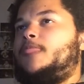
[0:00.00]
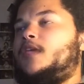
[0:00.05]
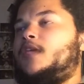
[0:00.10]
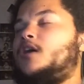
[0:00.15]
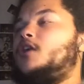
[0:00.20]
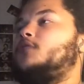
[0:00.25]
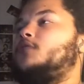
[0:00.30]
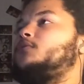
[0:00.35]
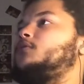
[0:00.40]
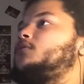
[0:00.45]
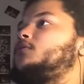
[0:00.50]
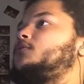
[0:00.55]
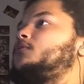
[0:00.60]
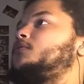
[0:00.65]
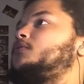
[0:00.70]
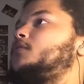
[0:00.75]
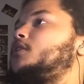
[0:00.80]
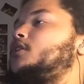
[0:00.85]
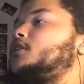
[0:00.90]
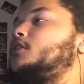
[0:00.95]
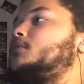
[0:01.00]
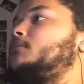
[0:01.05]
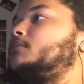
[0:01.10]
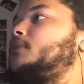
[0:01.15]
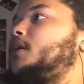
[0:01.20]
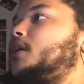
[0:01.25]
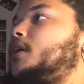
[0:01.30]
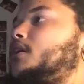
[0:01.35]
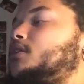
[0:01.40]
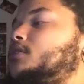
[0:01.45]
every fucking
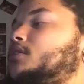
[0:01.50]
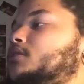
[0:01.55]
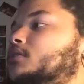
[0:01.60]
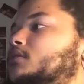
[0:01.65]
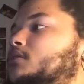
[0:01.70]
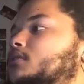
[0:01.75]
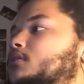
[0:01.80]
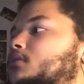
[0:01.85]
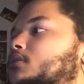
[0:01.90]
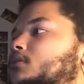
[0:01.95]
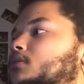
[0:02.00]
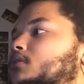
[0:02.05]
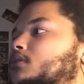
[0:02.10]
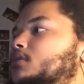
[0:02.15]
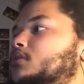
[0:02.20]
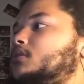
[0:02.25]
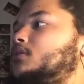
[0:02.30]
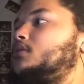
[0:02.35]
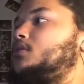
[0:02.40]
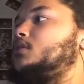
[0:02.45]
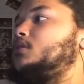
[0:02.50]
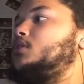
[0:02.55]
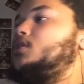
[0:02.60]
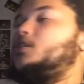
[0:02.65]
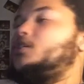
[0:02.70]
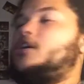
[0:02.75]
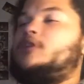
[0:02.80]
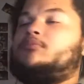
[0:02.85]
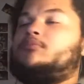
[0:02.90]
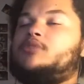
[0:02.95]
match.
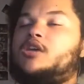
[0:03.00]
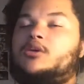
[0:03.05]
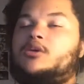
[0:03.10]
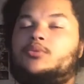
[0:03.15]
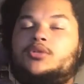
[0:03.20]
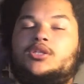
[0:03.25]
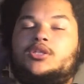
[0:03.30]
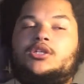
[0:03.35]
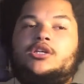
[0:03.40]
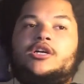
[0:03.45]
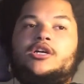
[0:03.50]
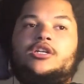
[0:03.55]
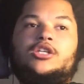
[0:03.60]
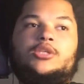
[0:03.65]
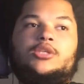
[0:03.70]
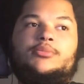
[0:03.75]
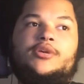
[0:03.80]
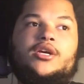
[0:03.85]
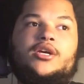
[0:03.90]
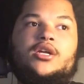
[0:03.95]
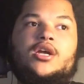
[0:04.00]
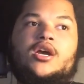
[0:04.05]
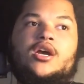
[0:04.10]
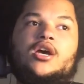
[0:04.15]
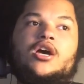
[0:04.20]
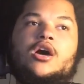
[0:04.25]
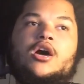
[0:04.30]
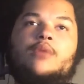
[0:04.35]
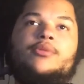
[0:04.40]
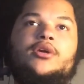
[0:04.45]
Same thing with the Dudleys, man.
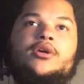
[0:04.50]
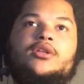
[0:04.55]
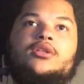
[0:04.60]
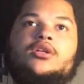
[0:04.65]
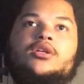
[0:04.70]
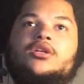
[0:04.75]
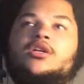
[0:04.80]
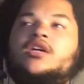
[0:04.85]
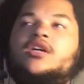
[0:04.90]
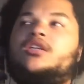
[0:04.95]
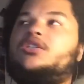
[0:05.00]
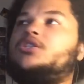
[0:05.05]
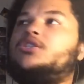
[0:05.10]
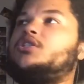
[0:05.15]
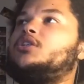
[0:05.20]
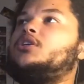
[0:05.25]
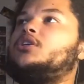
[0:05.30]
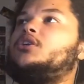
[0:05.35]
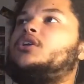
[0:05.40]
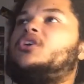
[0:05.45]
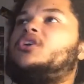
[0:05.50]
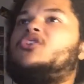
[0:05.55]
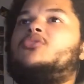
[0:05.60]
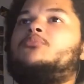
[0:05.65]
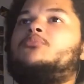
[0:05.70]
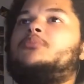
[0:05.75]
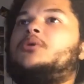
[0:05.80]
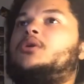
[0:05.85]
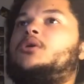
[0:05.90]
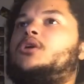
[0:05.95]
I mean, the Dudleys should have
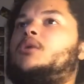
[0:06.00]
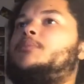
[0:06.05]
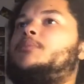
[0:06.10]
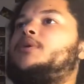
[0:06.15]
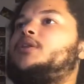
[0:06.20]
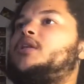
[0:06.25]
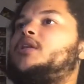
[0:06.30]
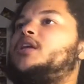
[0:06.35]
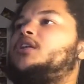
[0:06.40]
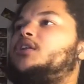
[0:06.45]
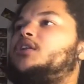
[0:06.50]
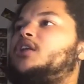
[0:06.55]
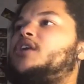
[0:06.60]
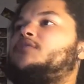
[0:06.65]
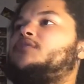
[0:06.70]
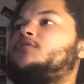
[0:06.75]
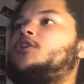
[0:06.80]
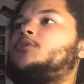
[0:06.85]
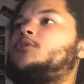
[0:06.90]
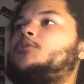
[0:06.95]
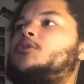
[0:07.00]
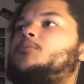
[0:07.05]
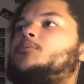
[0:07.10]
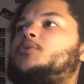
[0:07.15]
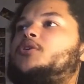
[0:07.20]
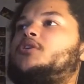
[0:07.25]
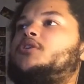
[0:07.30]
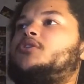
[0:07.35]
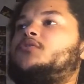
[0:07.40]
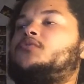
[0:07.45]
known better. I mean, they left
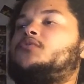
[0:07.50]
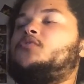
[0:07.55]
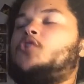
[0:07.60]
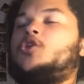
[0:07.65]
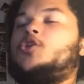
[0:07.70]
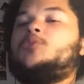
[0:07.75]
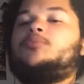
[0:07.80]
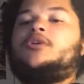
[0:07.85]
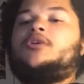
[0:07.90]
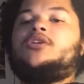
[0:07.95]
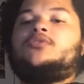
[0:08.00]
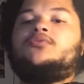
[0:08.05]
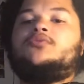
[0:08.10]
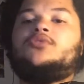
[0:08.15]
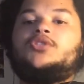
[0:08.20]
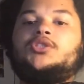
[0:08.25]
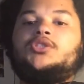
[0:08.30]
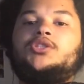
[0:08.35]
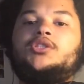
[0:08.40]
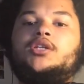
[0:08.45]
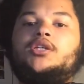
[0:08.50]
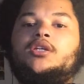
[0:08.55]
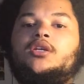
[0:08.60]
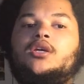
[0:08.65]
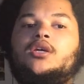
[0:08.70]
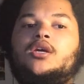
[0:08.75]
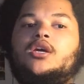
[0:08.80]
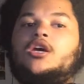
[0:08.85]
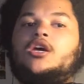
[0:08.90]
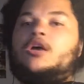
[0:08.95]
WWE in the first place for this shit.
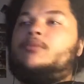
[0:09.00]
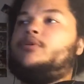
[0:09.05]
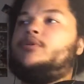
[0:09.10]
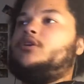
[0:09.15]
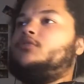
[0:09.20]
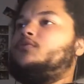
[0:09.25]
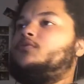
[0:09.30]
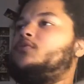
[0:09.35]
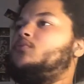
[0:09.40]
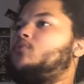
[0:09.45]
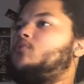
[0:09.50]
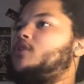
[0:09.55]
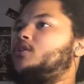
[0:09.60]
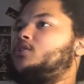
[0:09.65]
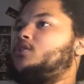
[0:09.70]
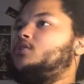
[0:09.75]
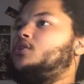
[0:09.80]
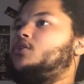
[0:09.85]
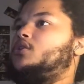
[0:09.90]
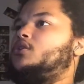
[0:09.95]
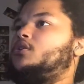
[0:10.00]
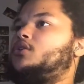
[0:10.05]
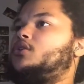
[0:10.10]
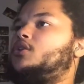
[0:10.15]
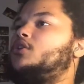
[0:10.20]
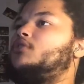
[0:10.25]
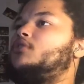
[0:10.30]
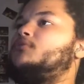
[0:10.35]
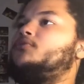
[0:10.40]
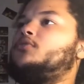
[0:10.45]
I mean, if you watch their
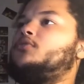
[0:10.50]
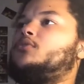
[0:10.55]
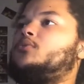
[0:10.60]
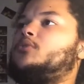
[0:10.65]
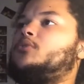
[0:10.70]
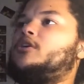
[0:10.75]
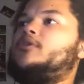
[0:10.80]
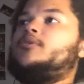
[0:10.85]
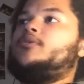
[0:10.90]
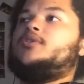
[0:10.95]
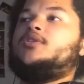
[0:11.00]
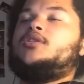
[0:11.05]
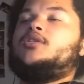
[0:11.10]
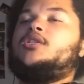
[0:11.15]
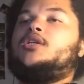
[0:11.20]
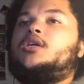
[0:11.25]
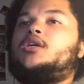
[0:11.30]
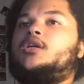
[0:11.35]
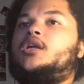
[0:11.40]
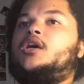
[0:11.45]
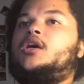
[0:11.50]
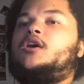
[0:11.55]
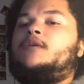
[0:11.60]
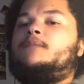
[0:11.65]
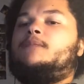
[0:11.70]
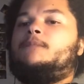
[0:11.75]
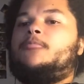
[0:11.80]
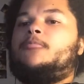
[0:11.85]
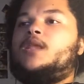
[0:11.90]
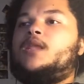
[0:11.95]
interview when they was in TNA,
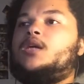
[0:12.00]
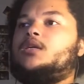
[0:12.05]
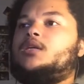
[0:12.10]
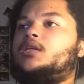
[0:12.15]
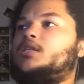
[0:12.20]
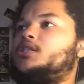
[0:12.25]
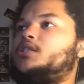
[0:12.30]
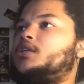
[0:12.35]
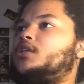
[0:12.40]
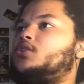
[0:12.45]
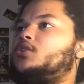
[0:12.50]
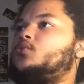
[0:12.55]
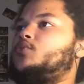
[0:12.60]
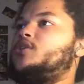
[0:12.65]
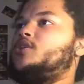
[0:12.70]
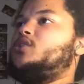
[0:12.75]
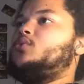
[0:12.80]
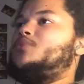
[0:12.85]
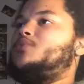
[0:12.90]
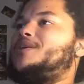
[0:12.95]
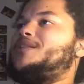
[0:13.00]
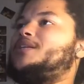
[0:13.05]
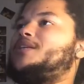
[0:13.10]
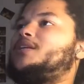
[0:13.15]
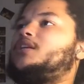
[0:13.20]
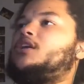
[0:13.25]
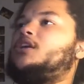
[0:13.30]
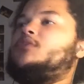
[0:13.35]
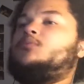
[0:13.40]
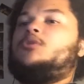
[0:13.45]
they said the reason why they
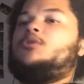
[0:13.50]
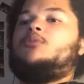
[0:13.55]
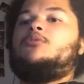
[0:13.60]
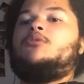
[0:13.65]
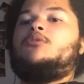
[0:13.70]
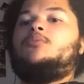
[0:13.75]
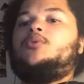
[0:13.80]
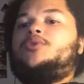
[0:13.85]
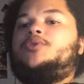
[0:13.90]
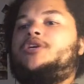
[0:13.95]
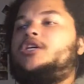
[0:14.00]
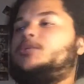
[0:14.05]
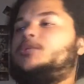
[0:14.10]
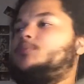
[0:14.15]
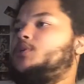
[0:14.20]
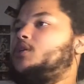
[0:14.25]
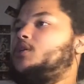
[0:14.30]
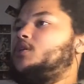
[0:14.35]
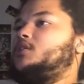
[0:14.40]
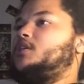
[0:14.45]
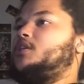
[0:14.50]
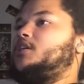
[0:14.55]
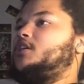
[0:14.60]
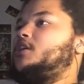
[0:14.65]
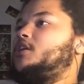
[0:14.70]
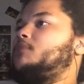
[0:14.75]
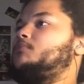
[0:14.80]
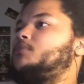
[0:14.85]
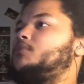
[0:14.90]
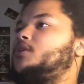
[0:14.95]
left WWE is because they
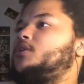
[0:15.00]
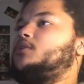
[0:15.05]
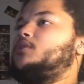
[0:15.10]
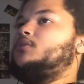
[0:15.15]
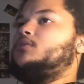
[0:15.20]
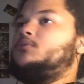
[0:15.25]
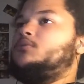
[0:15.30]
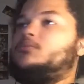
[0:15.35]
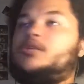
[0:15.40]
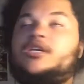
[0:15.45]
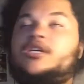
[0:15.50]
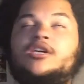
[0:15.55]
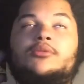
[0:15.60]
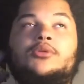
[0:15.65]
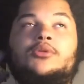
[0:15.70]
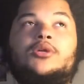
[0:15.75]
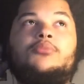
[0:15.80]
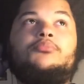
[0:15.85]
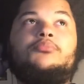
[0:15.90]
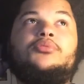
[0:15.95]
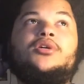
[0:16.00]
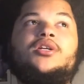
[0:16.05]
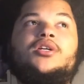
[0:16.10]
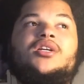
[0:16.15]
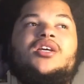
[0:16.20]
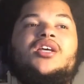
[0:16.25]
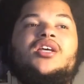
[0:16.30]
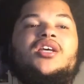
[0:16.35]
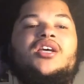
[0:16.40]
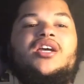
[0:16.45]
kept getting put
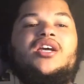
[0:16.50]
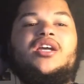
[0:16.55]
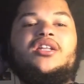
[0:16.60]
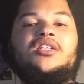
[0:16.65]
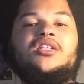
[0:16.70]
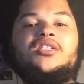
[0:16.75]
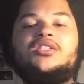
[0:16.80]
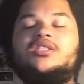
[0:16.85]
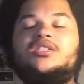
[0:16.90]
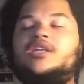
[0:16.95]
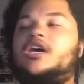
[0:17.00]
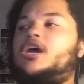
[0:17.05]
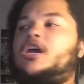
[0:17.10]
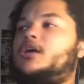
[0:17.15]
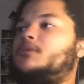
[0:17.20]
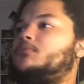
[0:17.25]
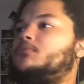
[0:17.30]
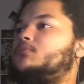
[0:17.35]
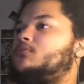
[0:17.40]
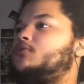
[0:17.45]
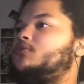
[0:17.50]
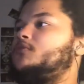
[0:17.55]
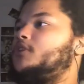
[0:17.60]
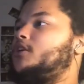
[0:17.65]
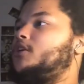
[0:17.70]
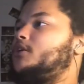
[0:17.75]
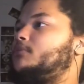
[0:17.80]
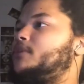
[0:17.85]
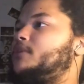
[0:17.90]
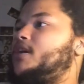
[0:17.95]
in the same
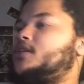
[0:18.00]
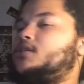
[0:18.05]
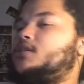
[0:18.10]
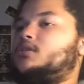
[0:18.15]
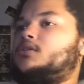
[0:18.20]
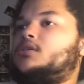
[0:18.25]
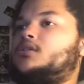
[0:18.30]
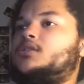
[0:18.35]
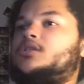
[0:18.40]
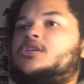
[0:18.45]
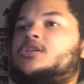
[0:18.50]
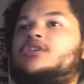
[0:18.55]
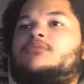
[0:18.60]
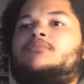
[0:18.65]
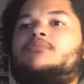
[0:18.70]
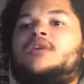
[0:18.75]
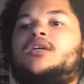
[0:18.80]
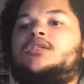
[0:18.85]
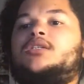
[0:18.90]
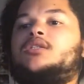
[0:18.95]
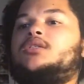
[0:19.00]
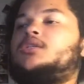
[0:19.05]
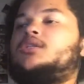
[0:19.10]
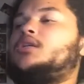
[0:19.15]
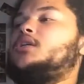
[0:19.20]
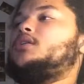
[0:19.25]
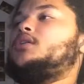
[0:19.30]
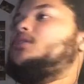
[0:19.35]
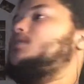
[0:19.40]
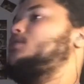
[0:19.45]
fucking matches, the same matches
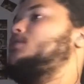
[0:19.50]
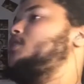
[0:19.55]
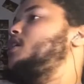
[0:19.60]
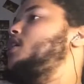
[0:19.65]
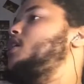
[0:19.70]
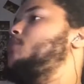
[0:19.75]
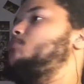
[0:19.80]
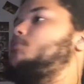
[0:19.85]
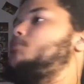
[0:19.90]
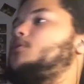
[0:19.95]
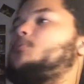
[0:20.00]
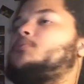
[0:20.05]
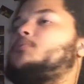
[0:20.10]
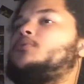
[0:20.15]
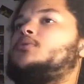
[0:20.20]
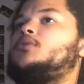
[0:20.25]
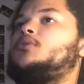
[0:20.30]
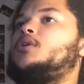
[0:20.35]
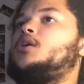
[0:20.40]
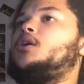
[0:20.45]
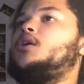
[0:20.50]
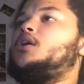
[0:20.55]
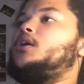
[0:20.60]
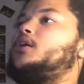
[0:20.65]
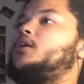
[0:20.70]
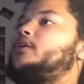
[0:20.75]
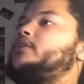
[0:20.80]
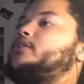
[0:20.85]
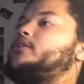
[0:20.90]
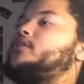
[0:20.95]
against the same people,
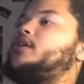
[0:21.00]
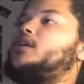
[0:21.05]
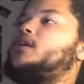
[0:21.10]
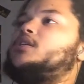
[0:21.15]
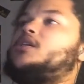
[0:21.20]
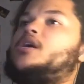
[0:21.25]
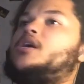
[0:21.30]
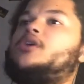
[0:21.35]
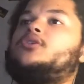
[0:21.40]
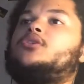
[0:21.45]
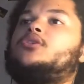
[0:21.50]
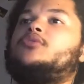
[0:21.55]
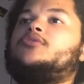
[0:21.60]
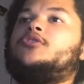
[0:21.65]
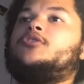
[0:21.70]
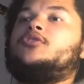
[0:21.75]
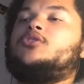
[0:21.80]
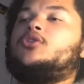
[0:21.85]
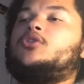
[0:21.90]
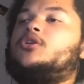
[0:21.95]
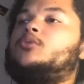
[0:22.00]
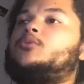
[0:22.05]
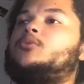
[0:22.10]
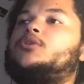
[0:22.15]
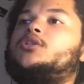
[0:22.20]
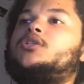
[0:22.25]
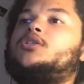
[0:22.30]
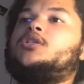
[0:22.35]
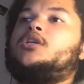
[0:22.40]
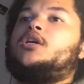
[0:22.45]
and they just got tired of it. So they went
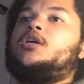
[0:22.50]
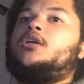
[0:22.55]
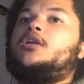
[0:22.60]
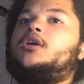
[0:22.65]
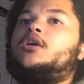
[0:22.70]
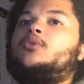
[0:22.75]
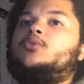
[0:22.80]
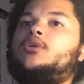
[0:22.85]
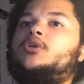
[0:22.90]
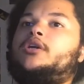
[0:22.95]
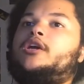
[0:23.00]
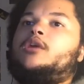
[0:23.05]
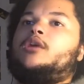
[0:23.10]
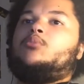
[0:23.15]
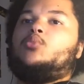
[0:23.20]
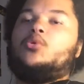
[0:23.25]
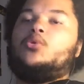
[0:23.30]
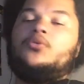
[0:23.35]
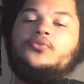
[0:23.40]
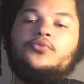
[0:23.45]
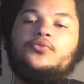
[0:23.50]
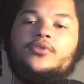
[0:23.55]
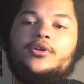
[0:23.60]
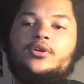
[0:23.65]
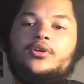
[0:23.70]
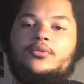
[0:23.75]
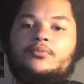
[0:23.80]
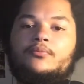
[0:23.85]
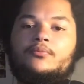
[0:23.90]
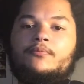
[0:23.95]
to TNA where they have more
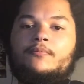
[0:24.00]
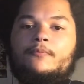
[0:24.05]
freedom,